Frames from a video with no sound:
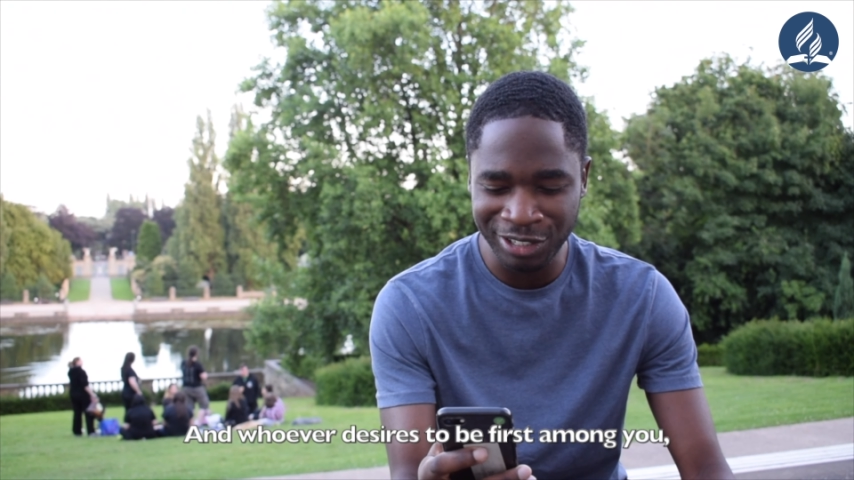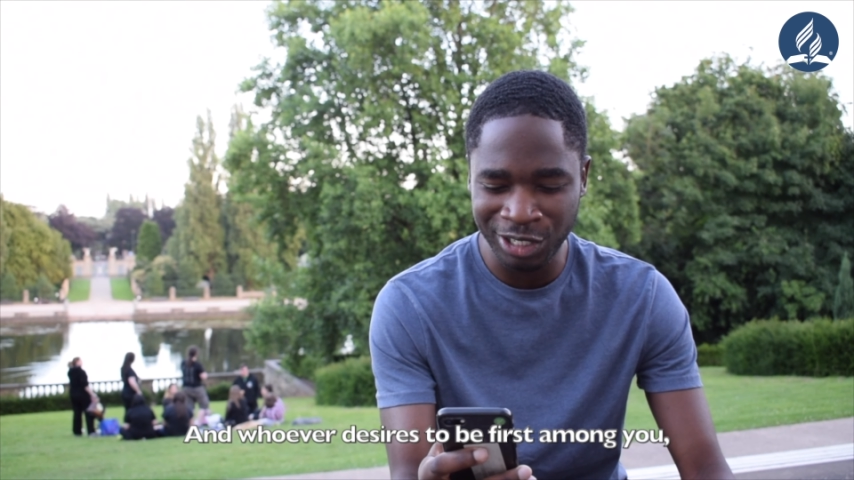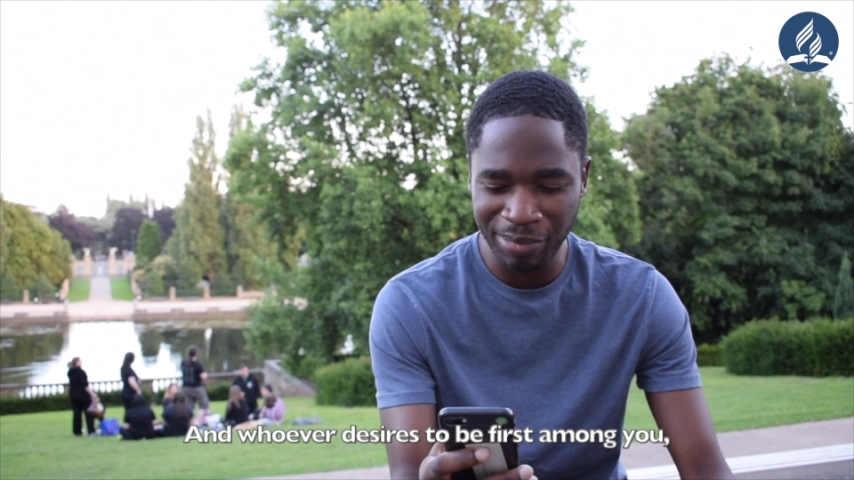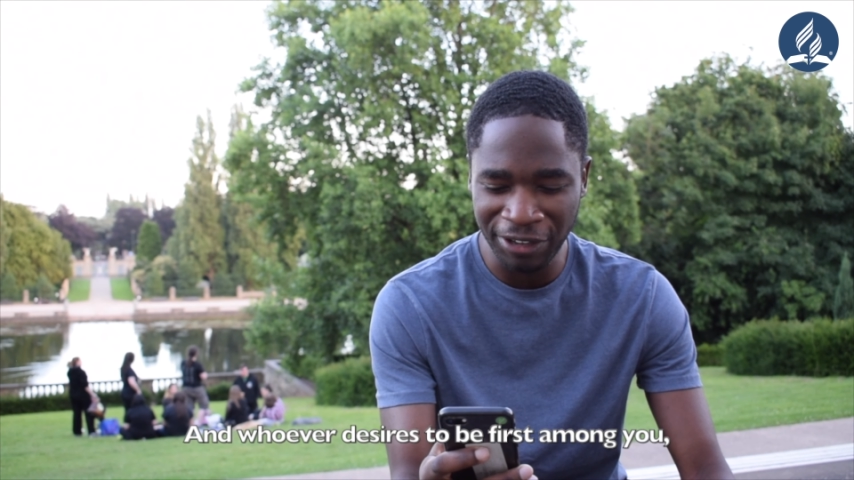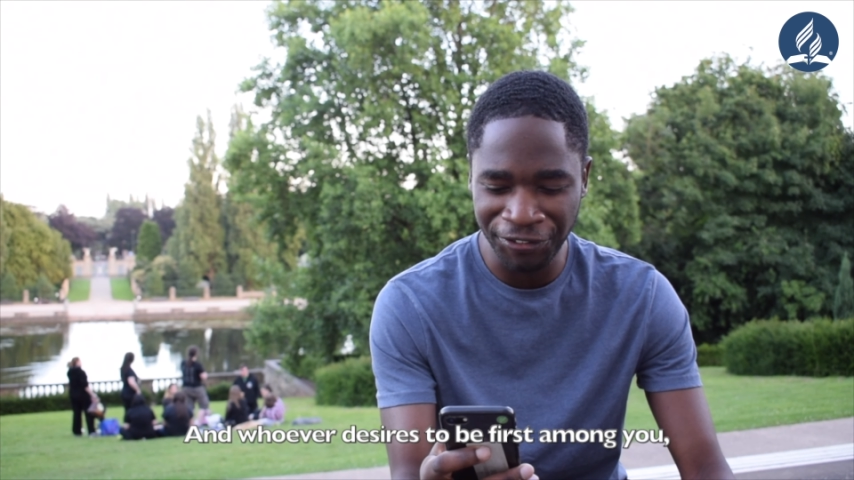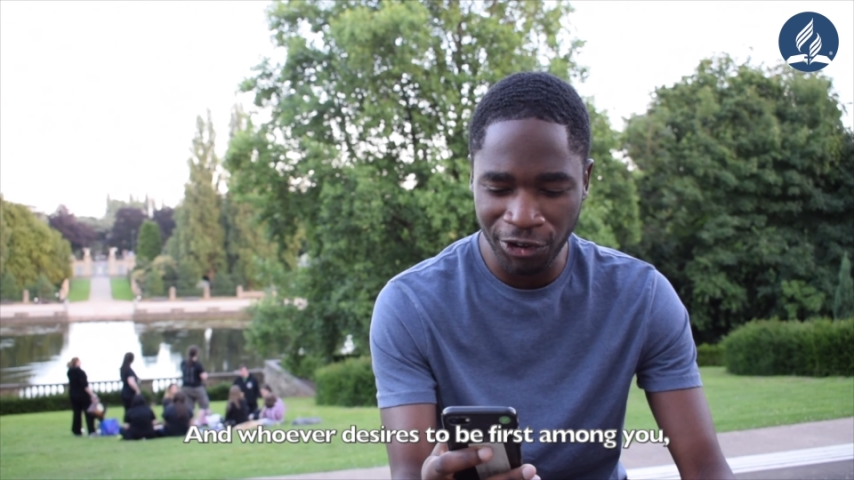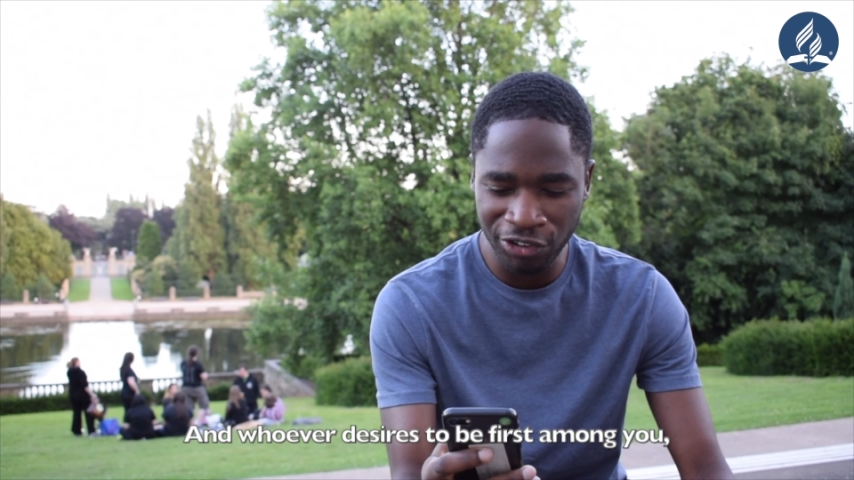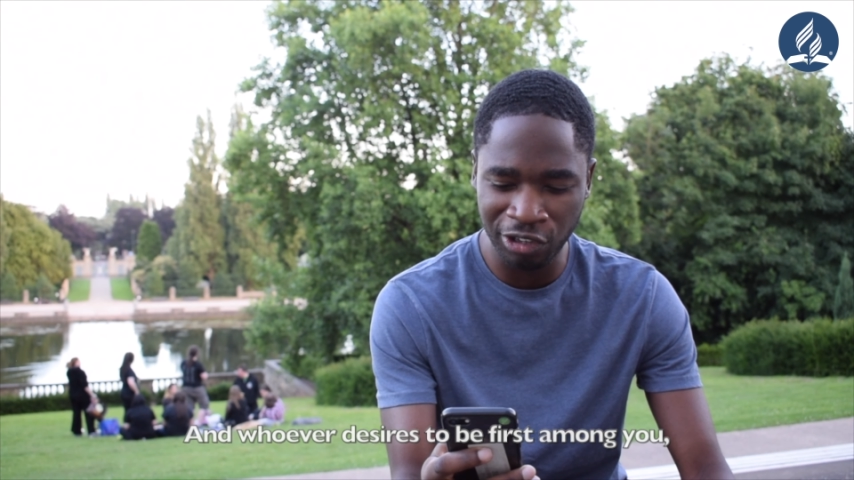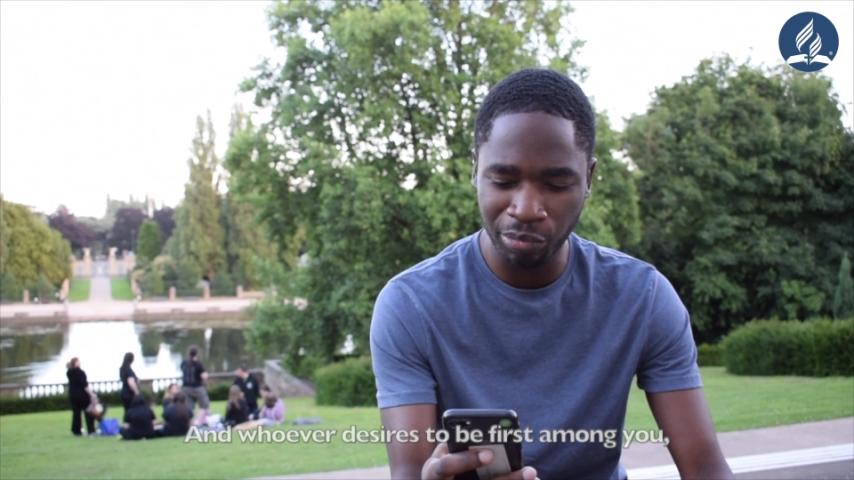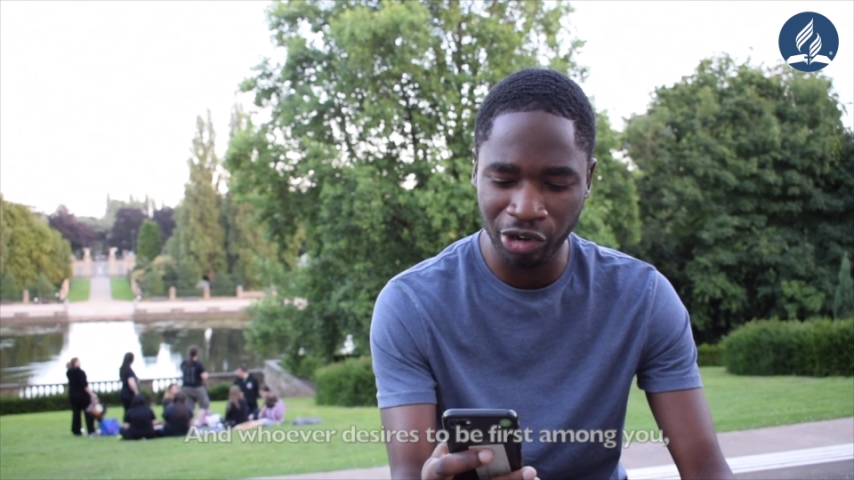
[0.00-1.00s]
to be
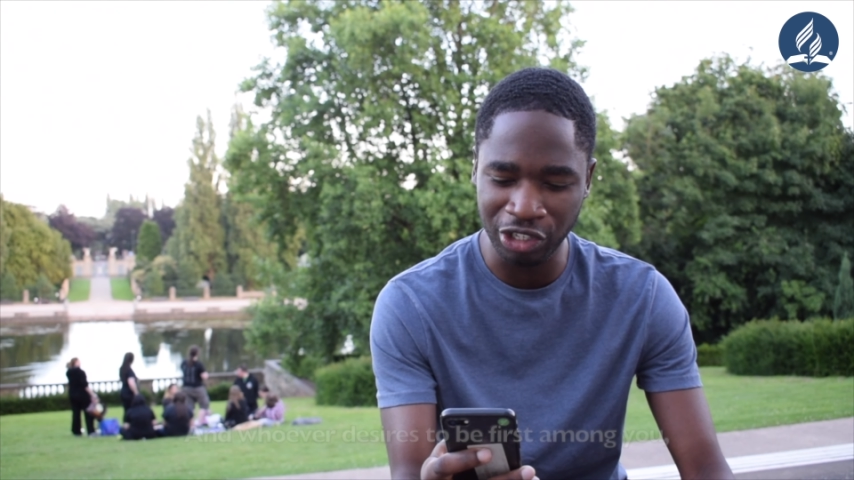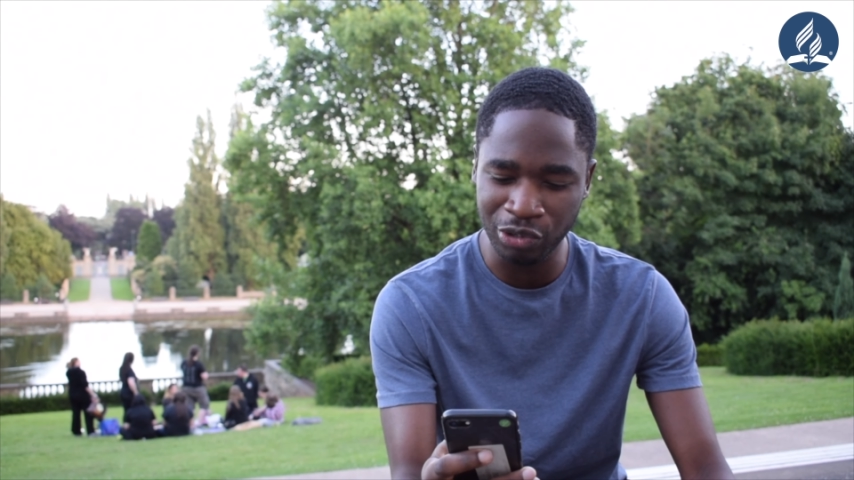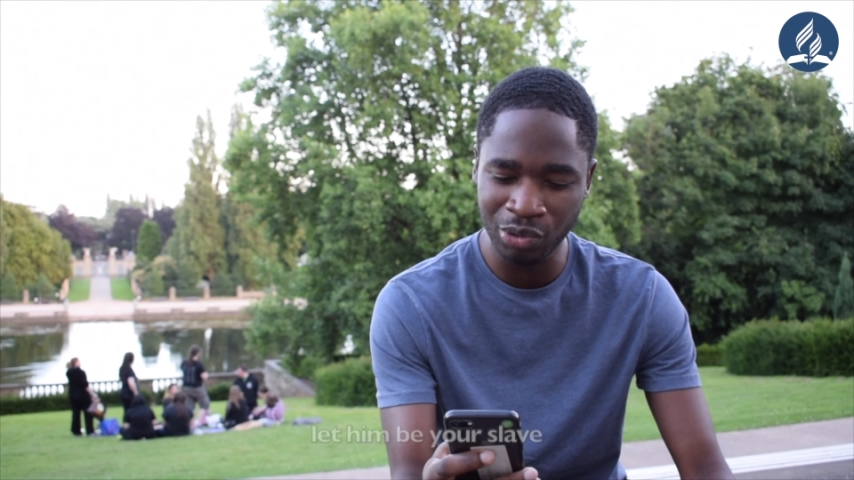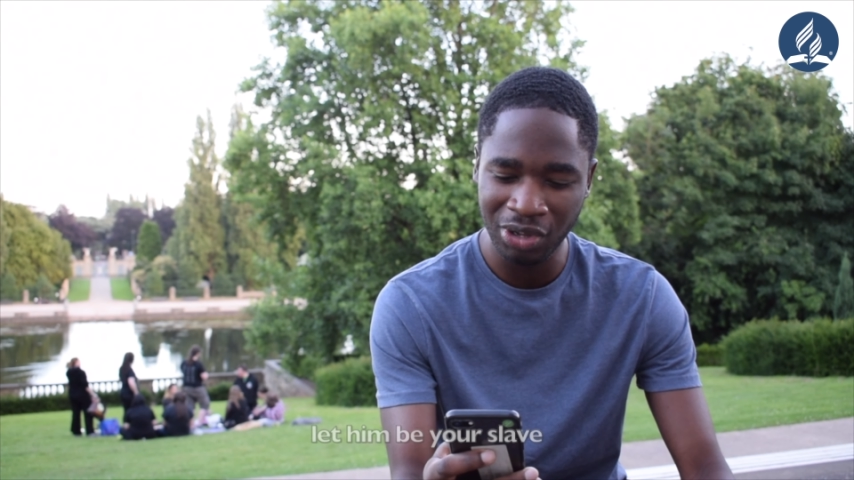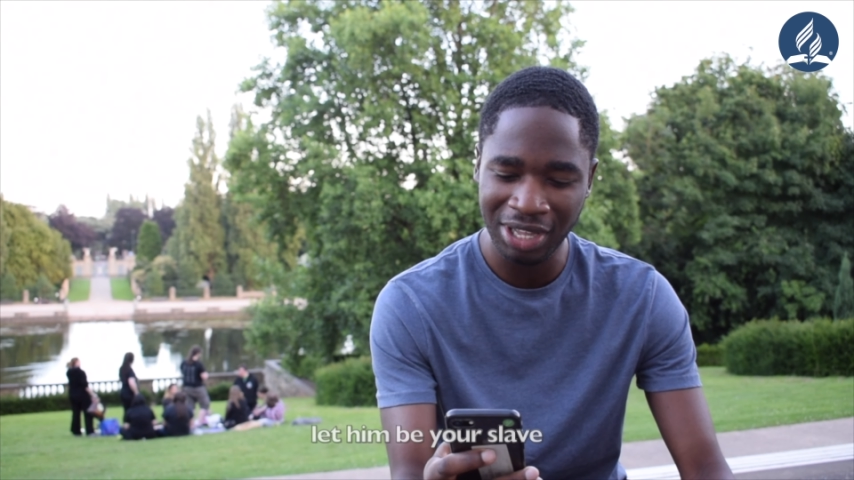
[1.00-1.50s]
first among you,